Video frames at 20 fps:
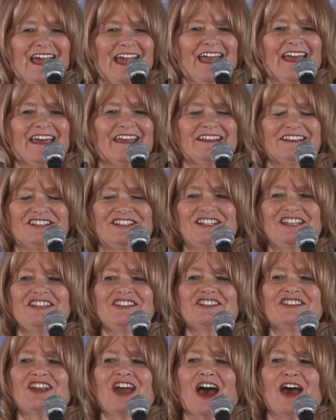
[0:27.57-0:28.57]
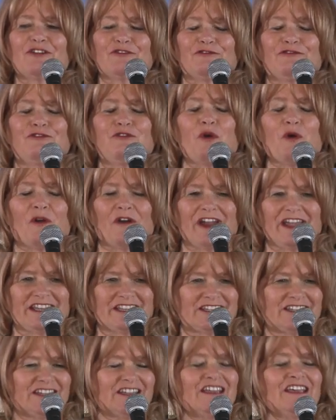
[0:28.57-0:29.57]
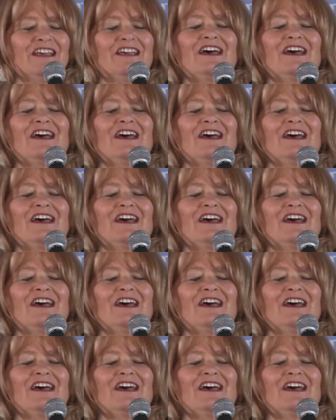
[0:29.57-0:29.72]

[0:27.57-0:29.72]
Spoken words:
And she's not for it,